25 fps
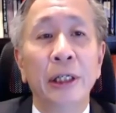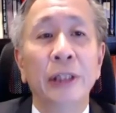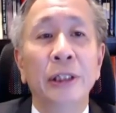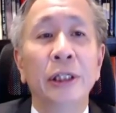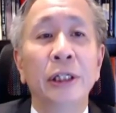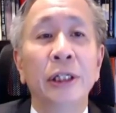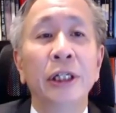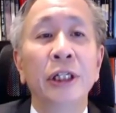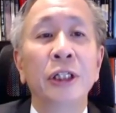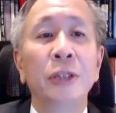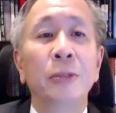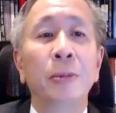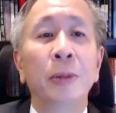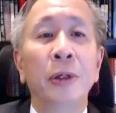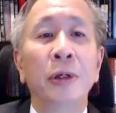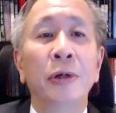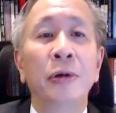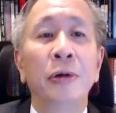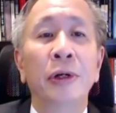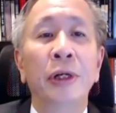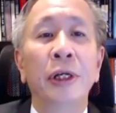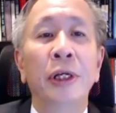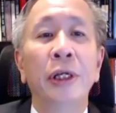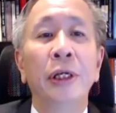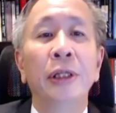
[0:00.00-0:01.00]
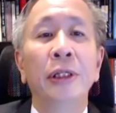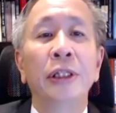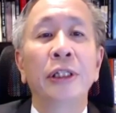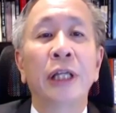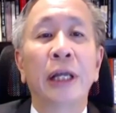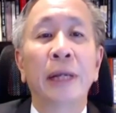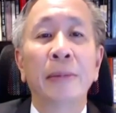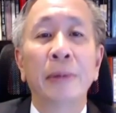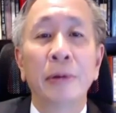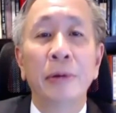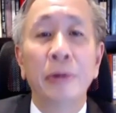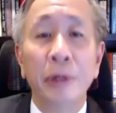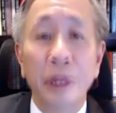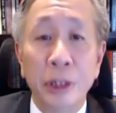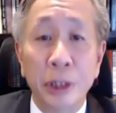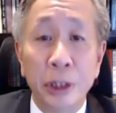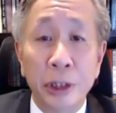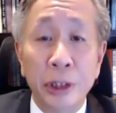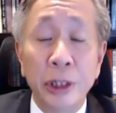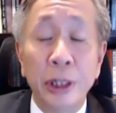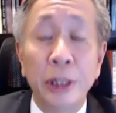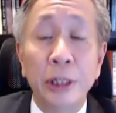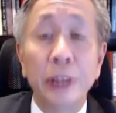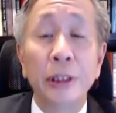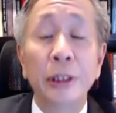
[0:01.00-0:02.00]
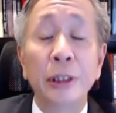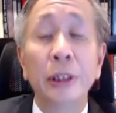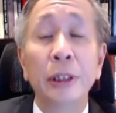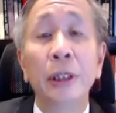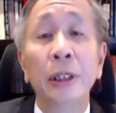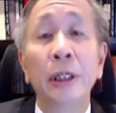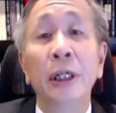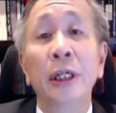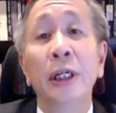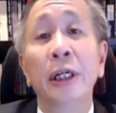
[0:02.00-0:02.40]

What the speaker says: Interdisciplinary Cyber Research Center